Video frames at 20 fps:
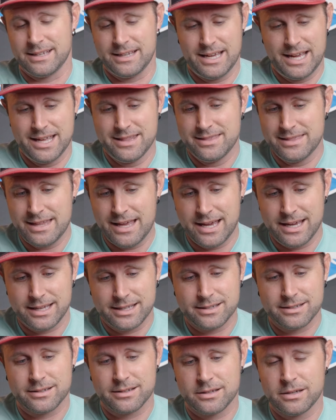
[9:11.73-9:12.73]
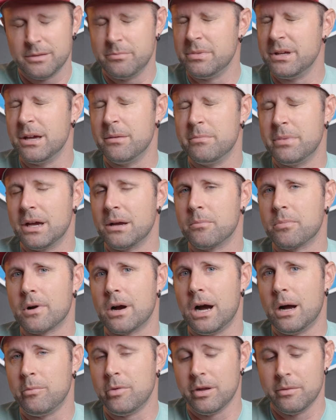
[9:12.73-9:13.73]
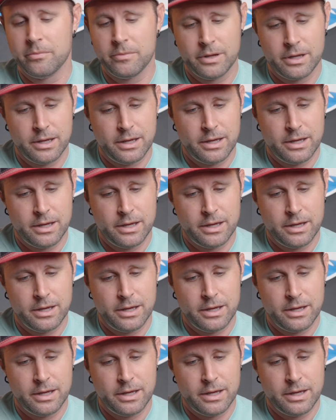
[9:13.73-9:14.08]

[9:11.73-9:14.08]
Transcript: and that could be a big problem.